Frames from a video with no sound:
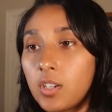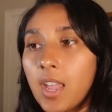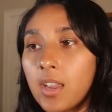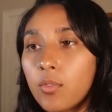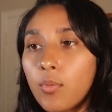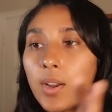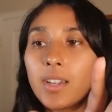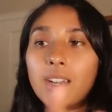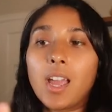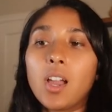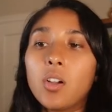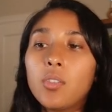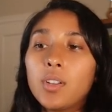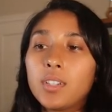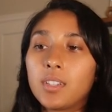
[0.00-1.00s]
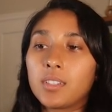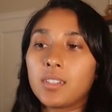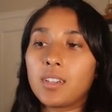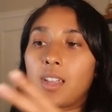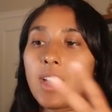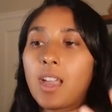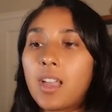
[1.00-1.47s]
And right now it
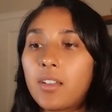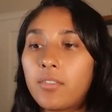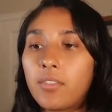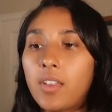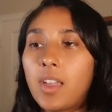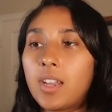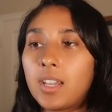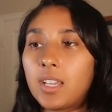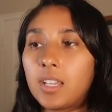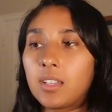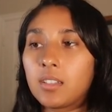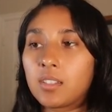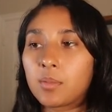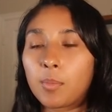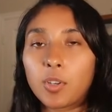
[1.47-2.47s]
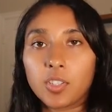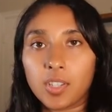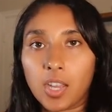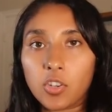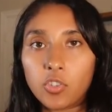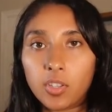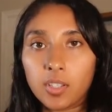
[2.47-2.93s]
doesn't have any Smart
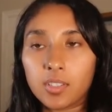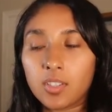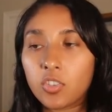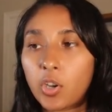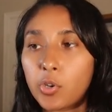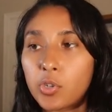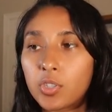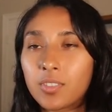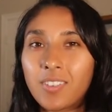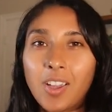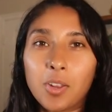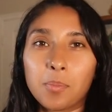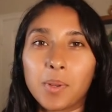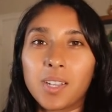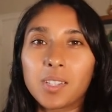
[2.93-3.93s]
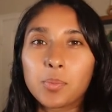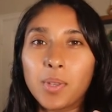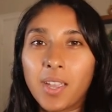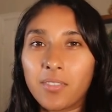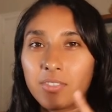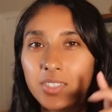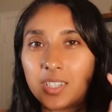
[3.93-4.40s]
Scheduling suggestions found because we
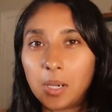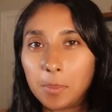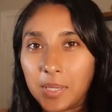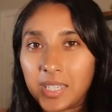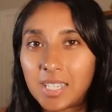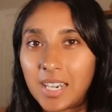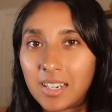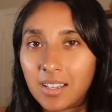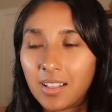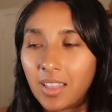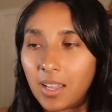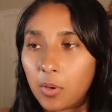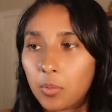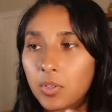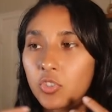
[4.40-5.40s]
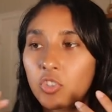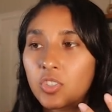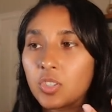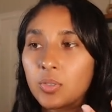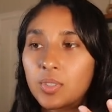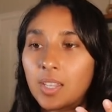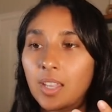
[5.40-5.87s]
have dummy data. Like we're just
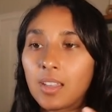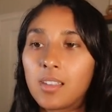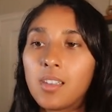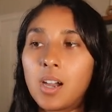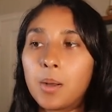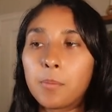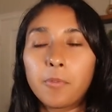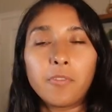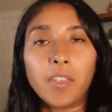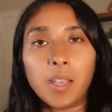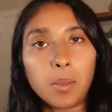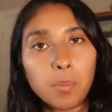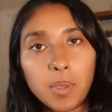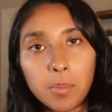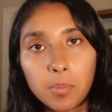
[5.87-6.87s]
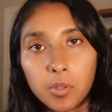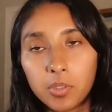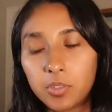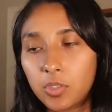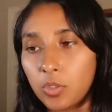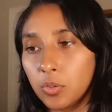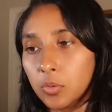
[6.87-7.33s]
using fake people
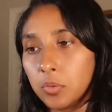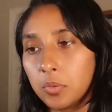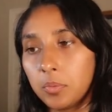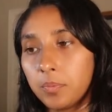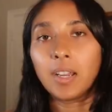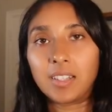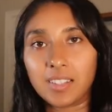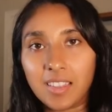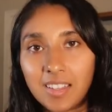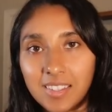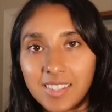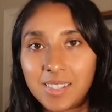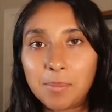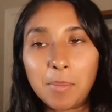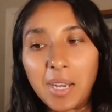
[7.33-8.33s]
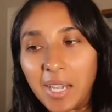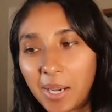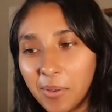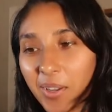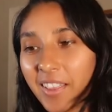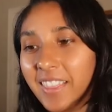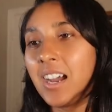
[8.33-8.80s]
to create this meeting with.